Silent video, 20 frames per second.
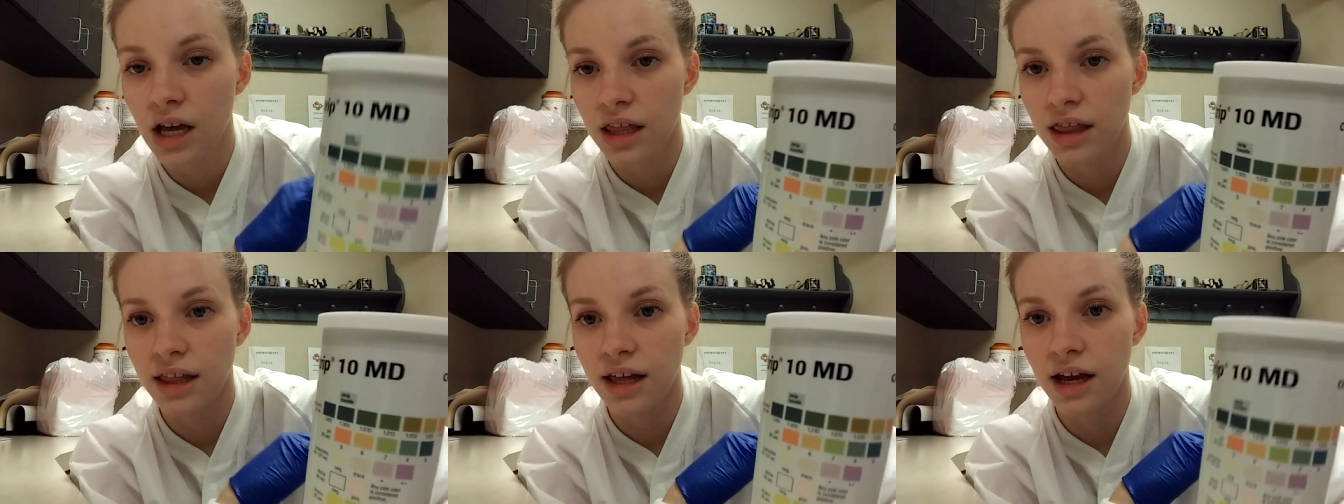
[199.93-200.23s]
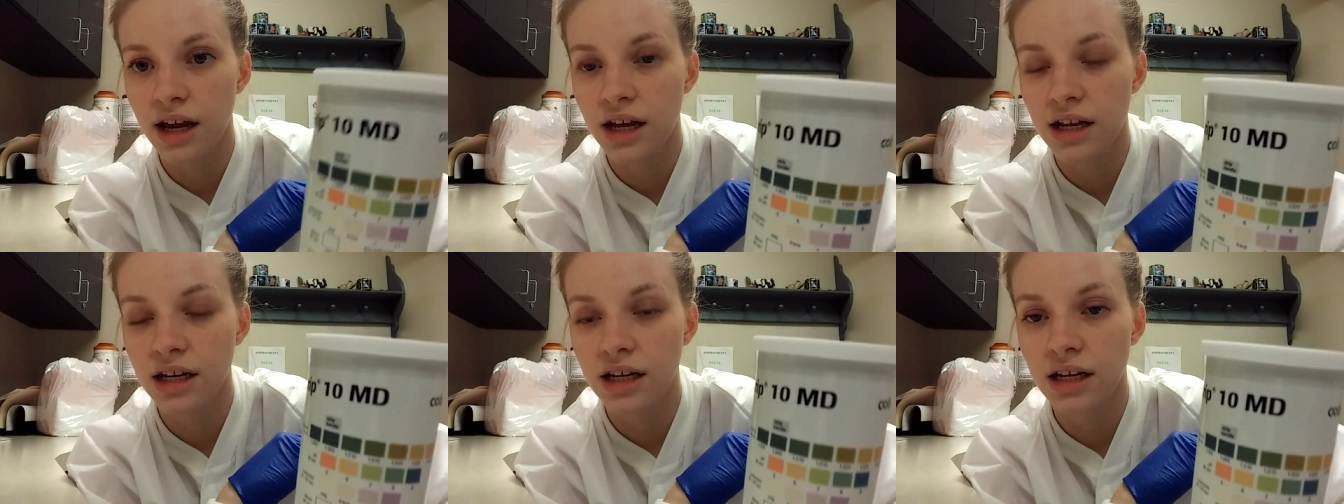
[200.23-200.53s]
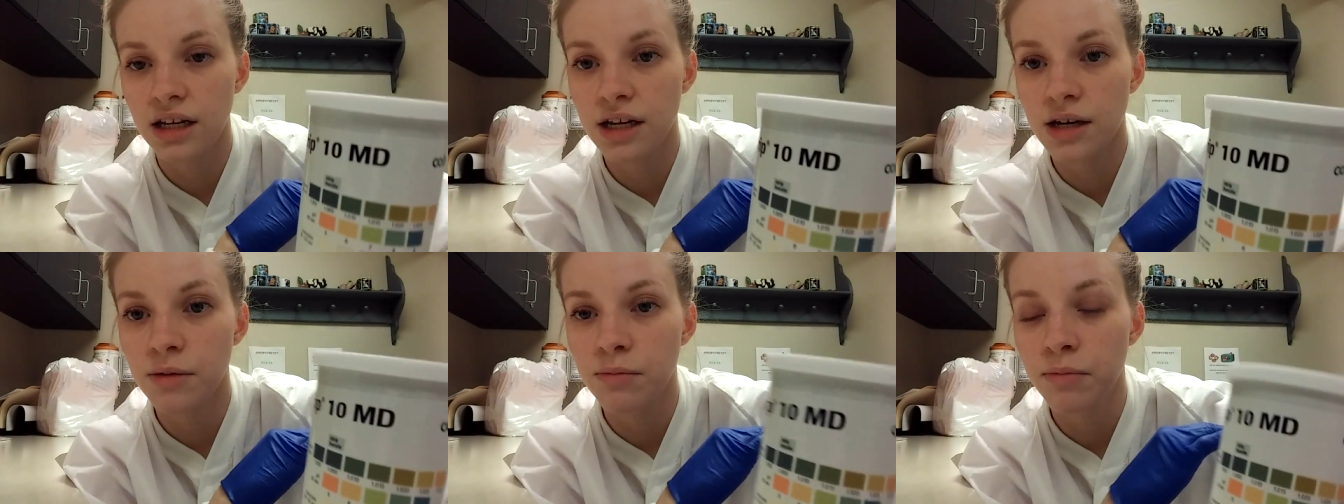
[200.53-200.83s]
that
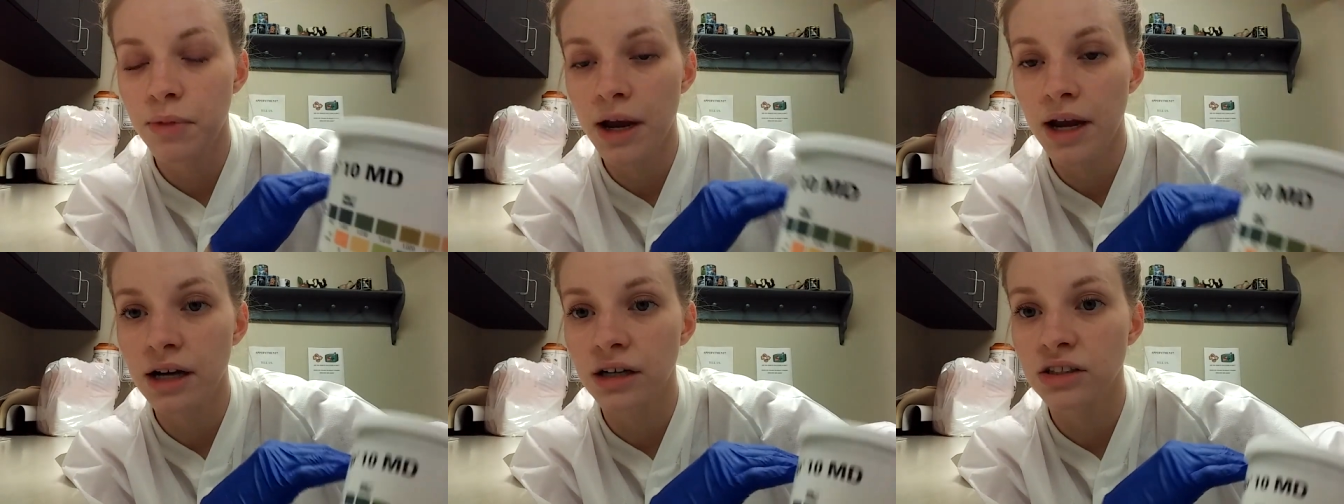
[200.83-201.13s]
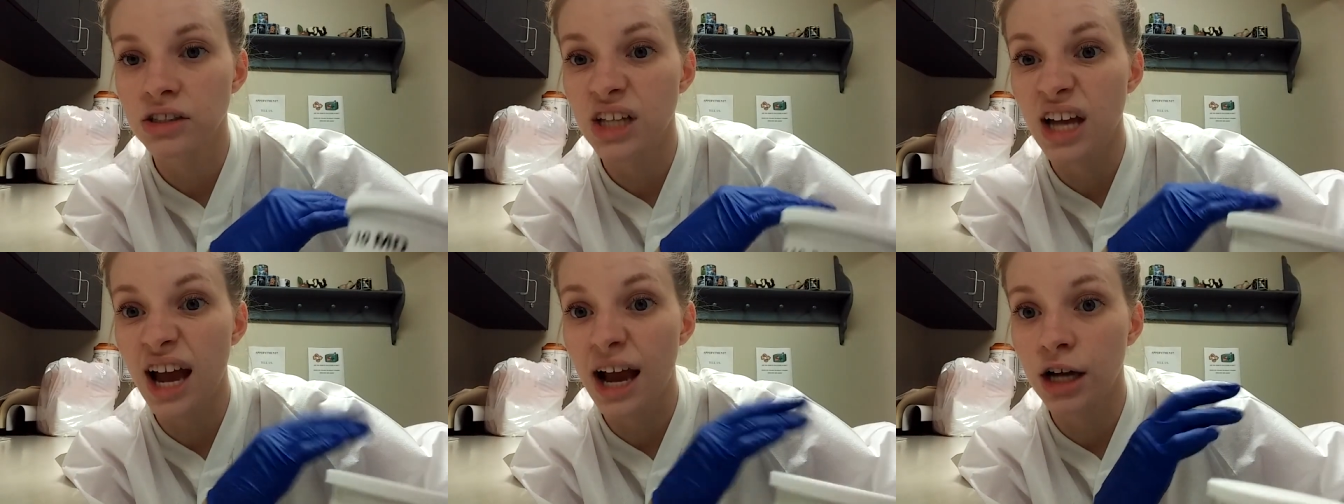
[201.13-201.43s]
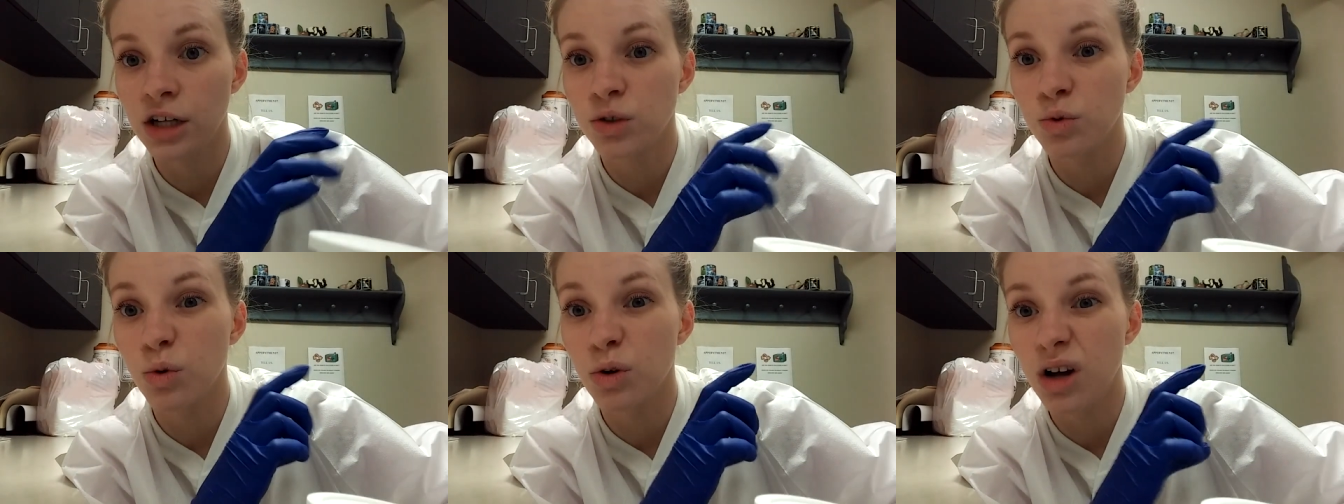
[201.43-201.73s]
it compares the
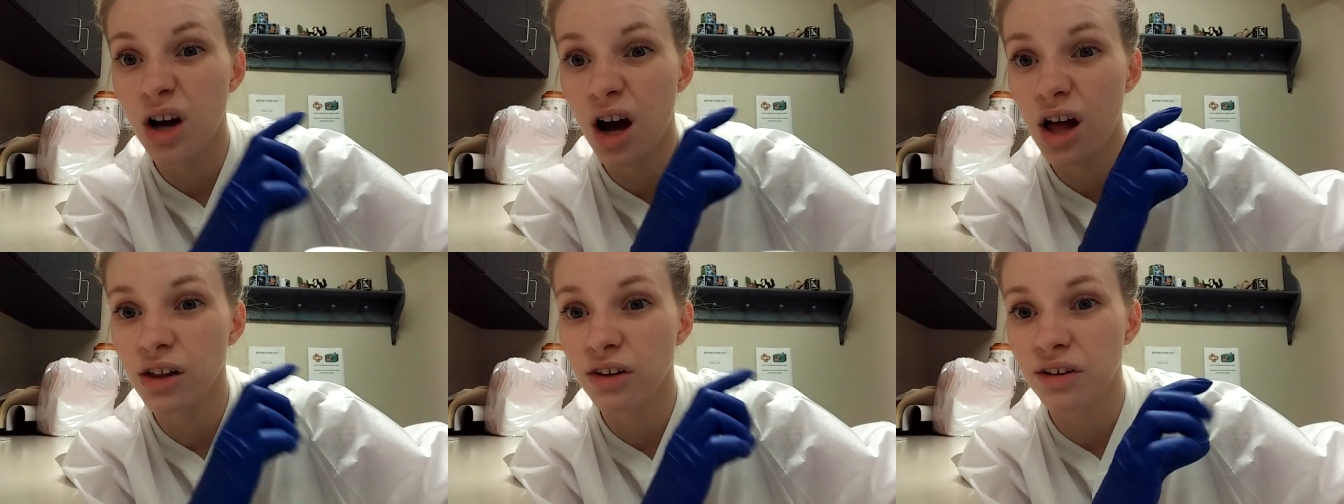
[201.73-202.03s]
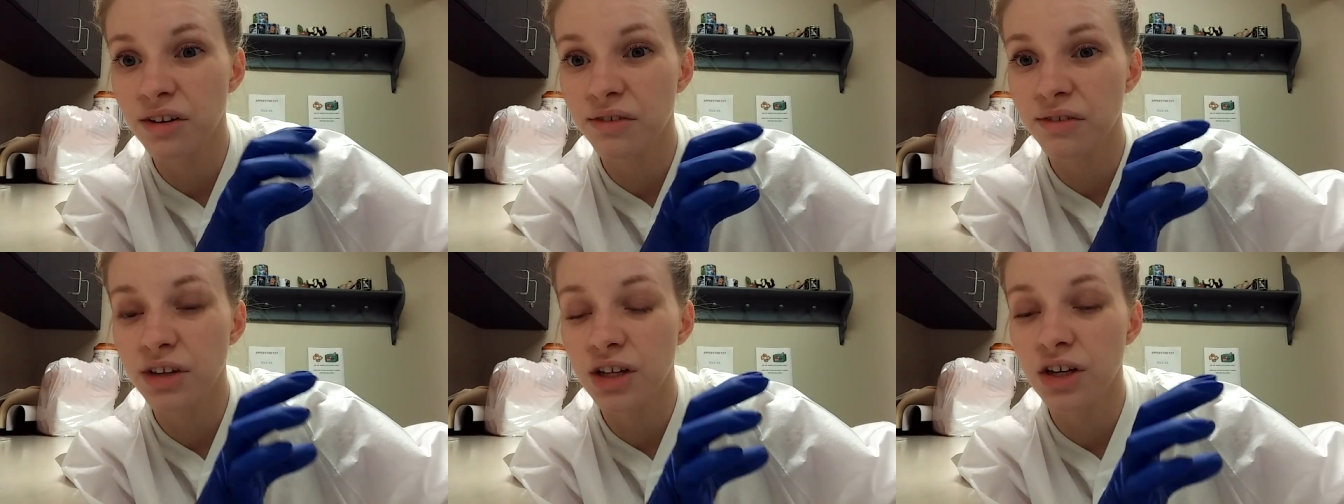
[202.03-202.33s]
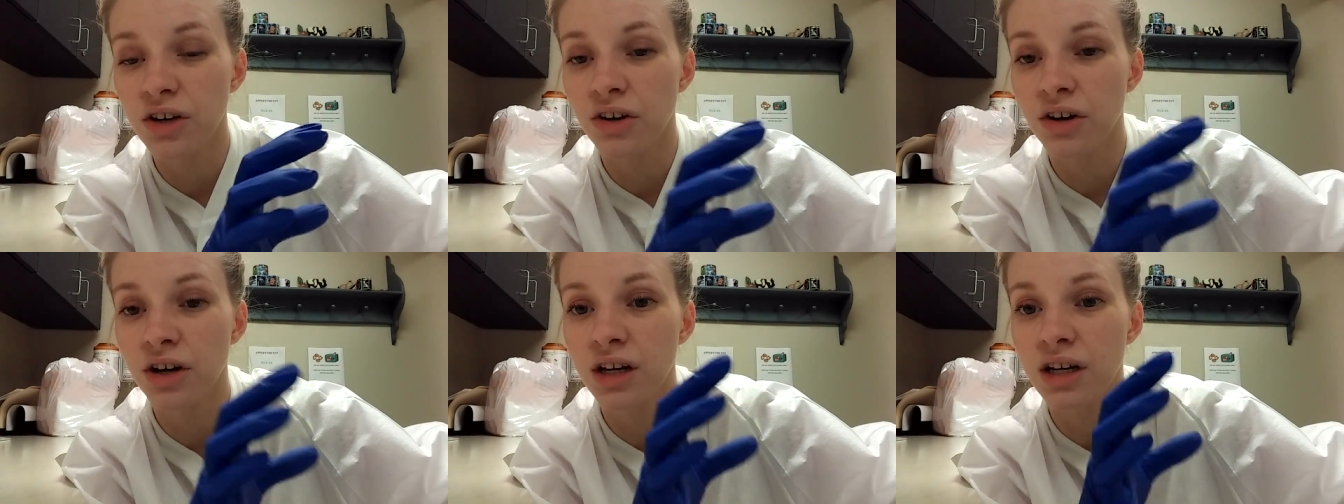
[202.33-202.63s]
actual color of the
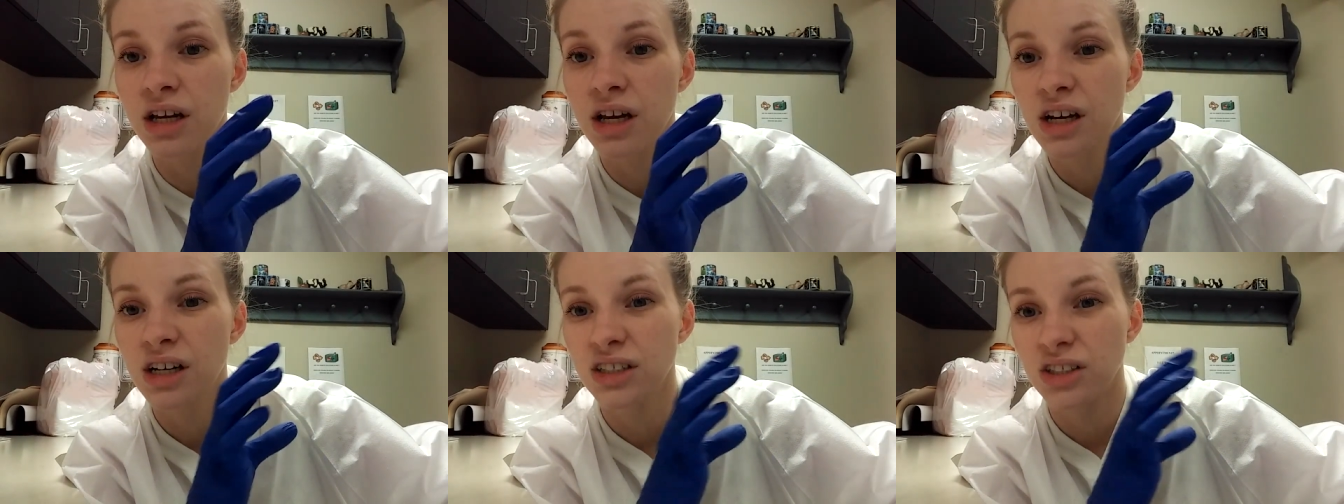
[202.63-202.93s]
urine